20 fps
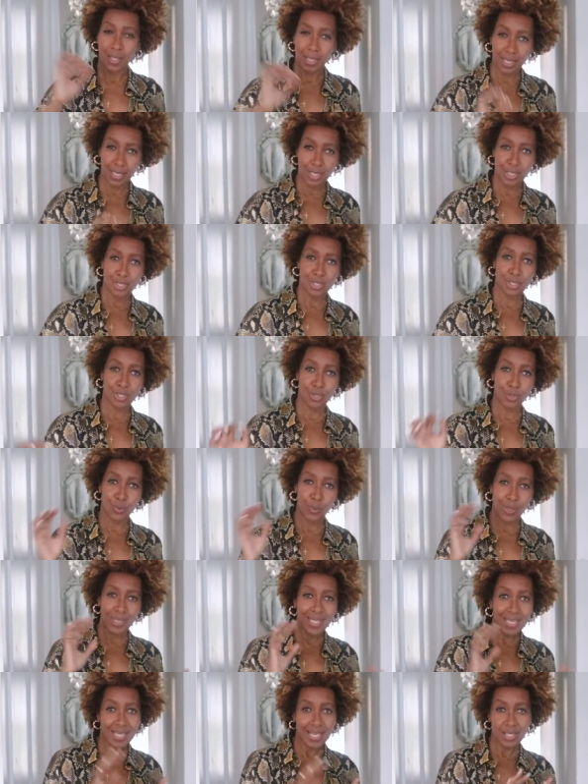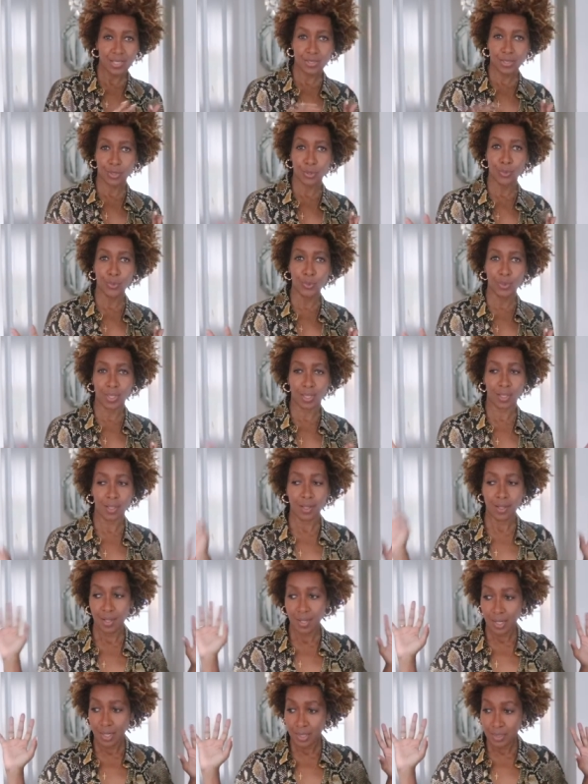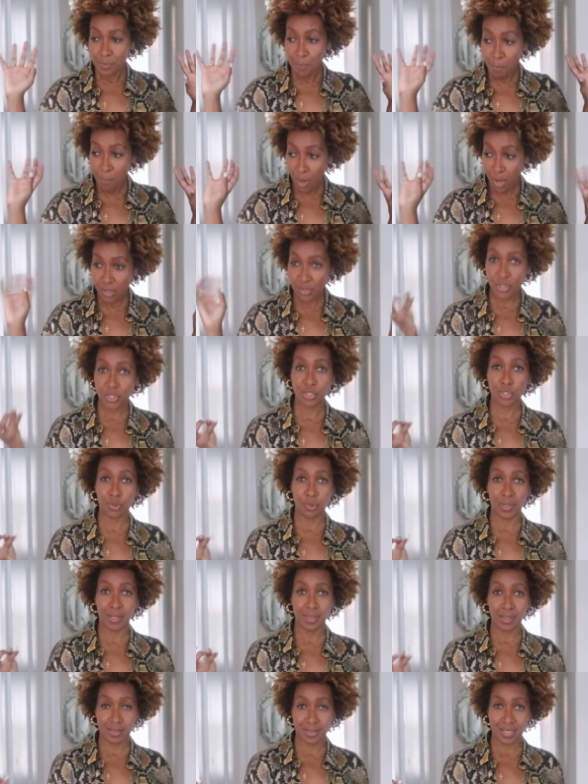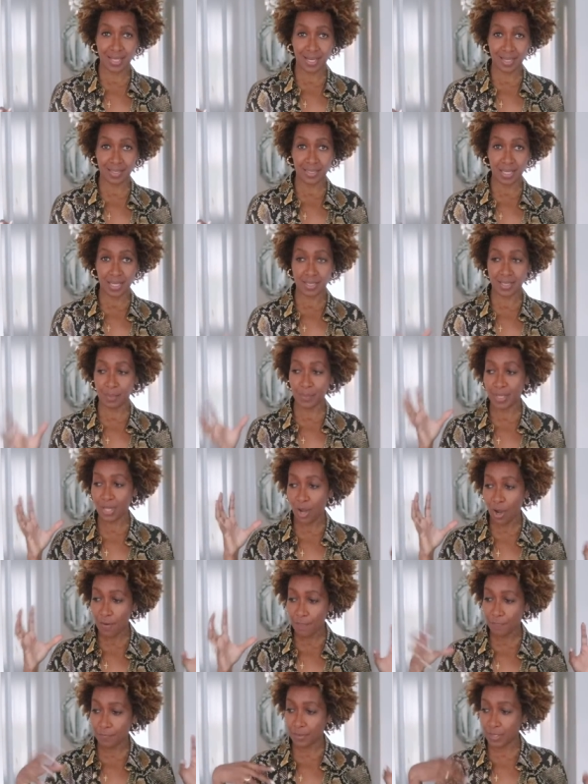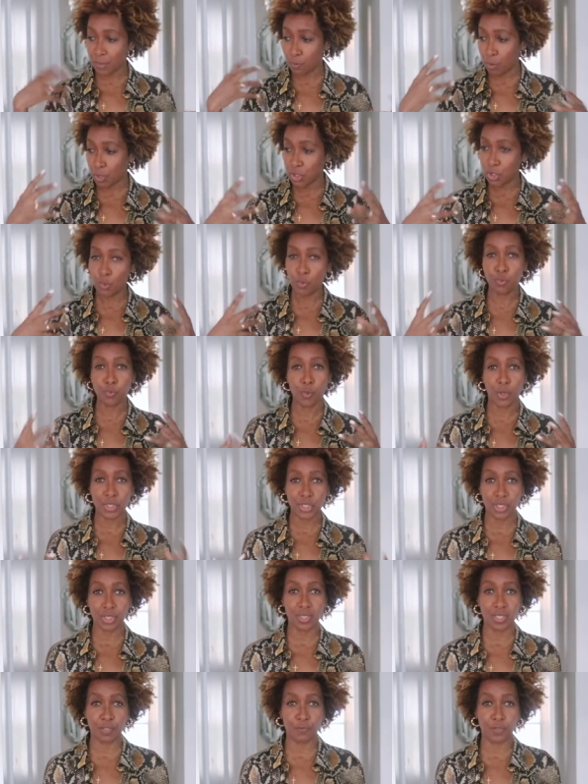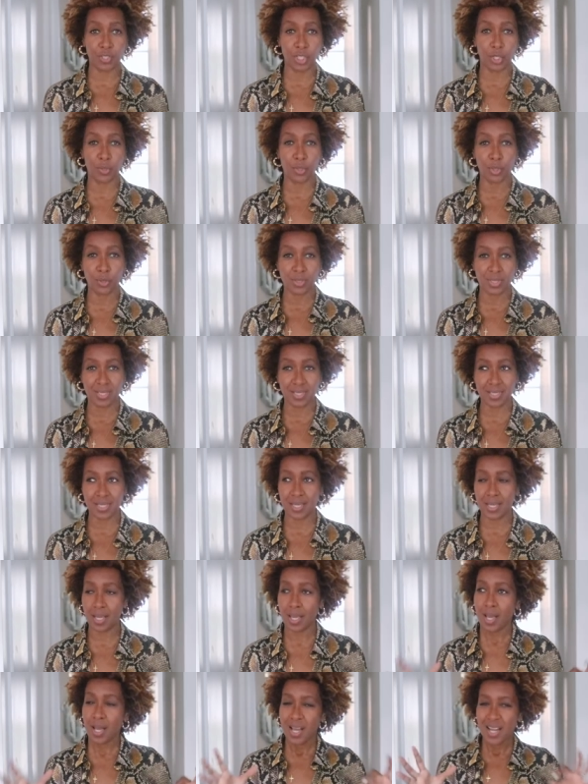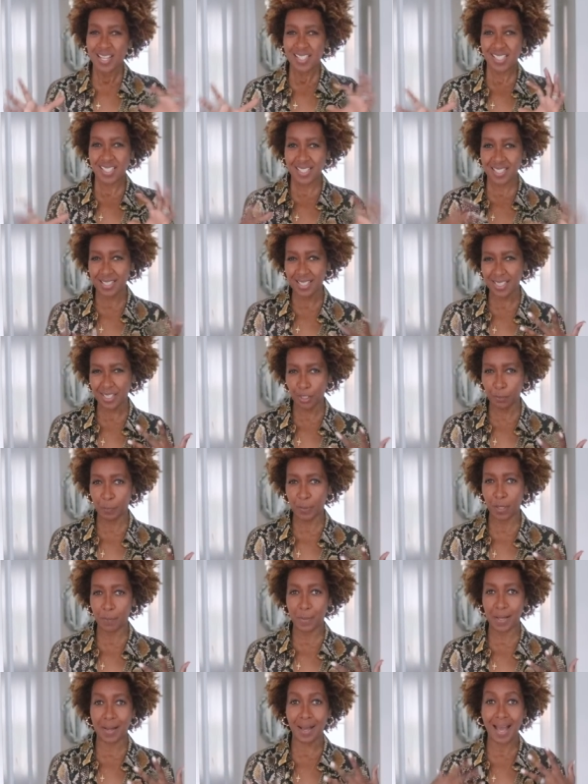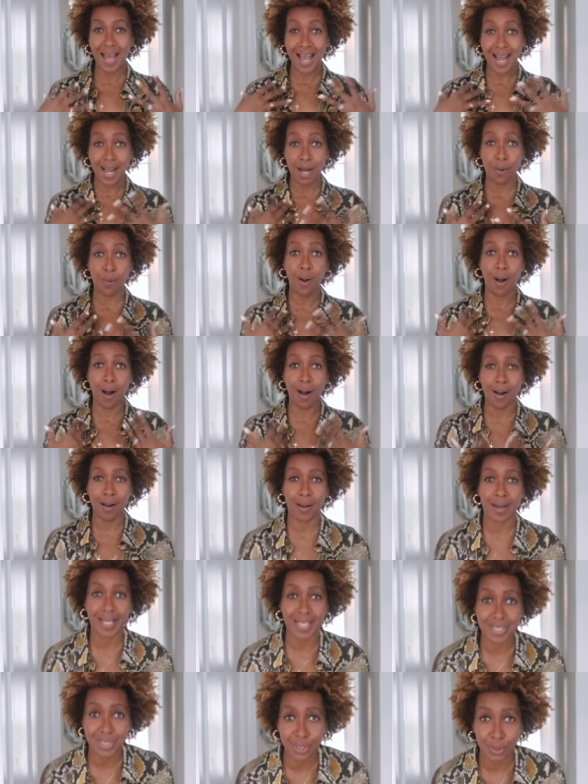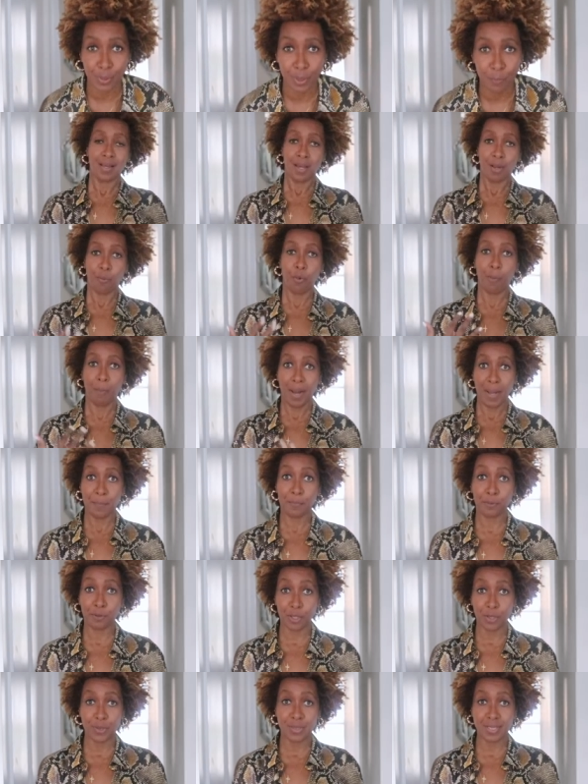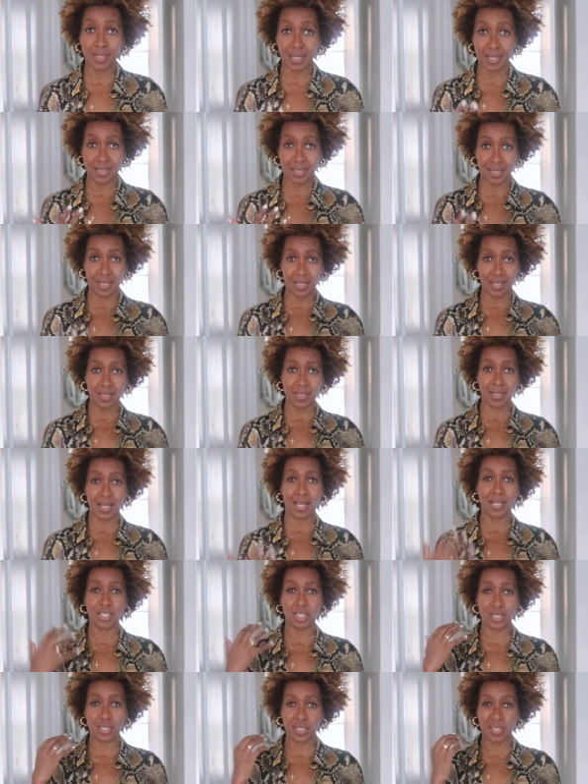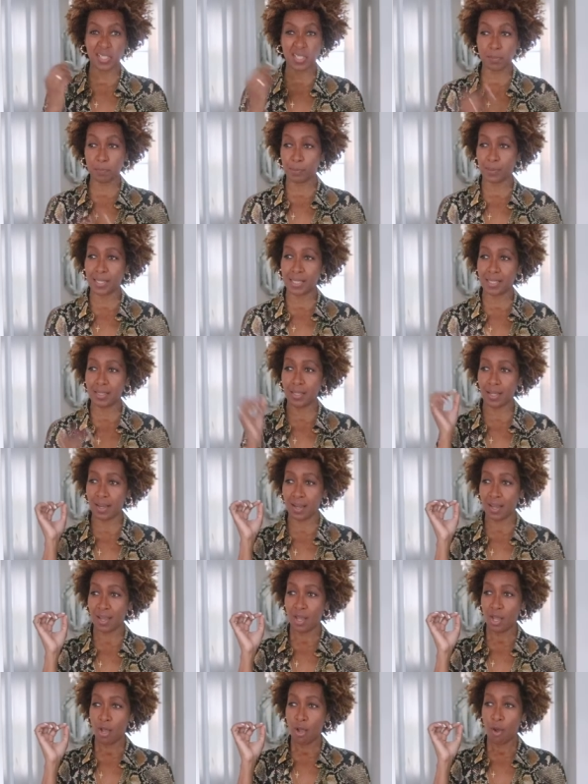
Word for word: into when it gets cooler. Mastering the techniques. I mean, hopefully when you were watching this video, you got to see just a little bit about how I do it, what my process is, and just explaining